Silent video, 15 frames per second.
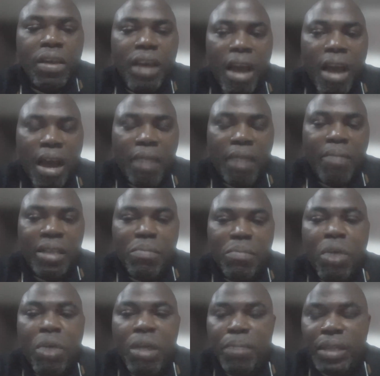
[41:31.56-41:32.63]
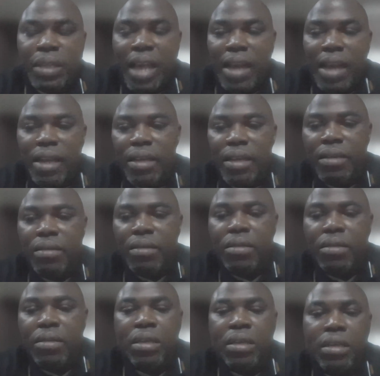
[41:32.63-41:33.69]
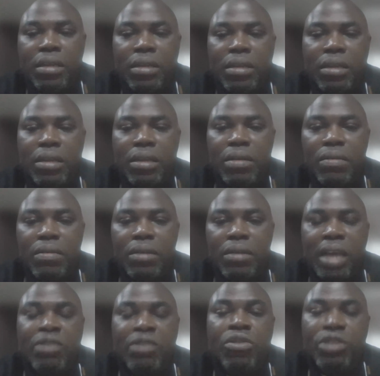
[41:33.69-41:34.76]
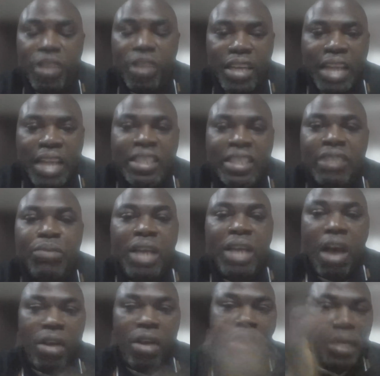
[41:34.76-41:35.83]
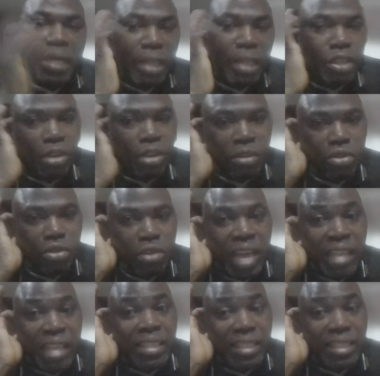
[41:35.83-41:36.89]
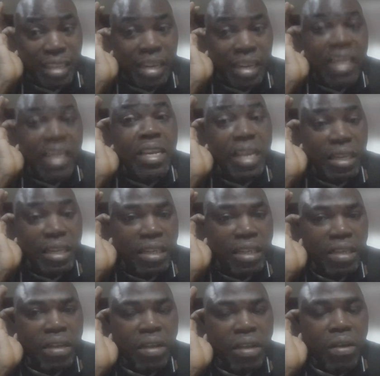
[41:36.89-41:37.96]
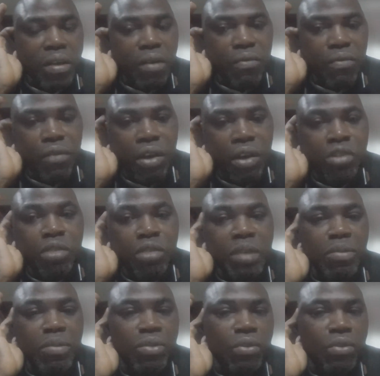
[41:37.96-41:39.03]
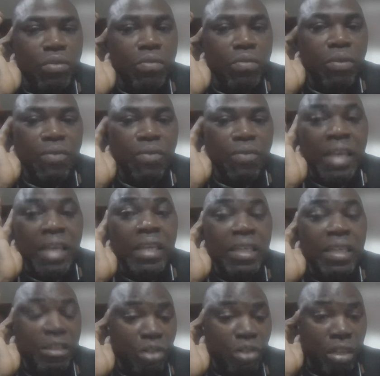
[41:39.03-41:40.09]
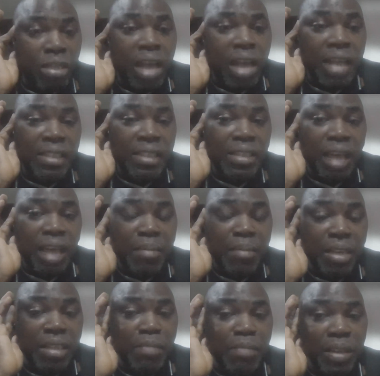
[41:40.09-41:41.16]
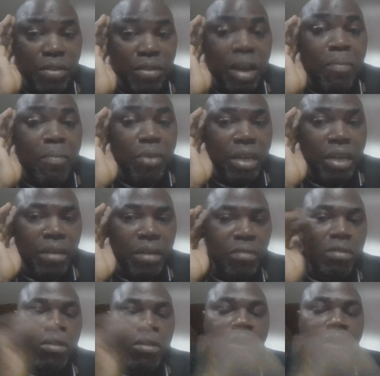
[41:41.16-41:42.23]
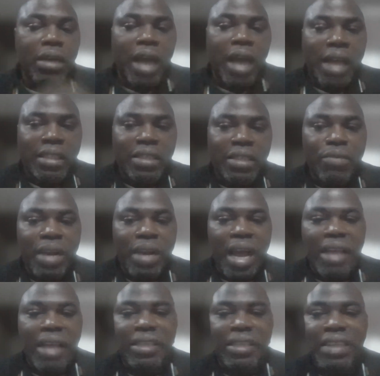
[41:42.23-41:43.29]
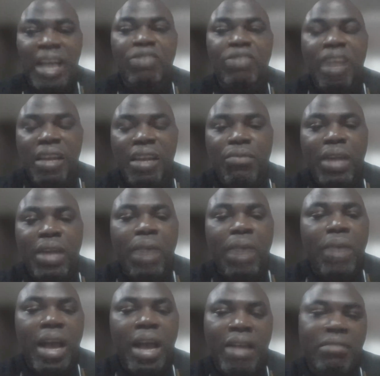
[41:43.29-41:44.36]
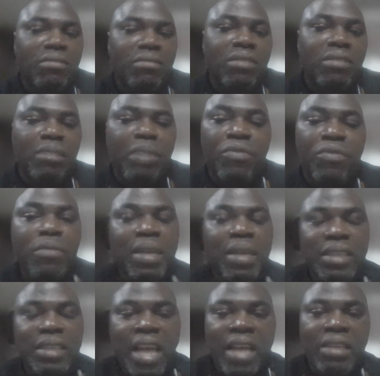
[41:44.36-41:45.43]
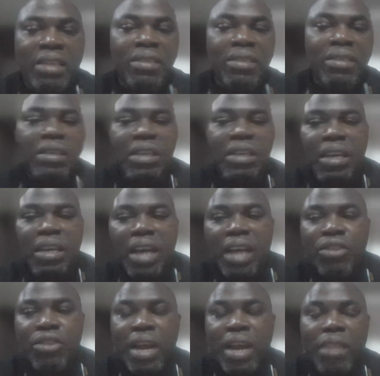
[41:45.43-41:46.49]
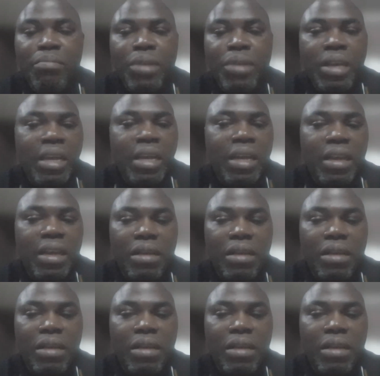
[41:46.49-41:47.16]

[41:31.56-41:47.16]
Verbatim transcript: Uh, but more importantly, the there is no study that is without limitation. So there is still a need for us to be able to validate this study and I mean this particular model and see whether it's actually whether we can the performance can actually be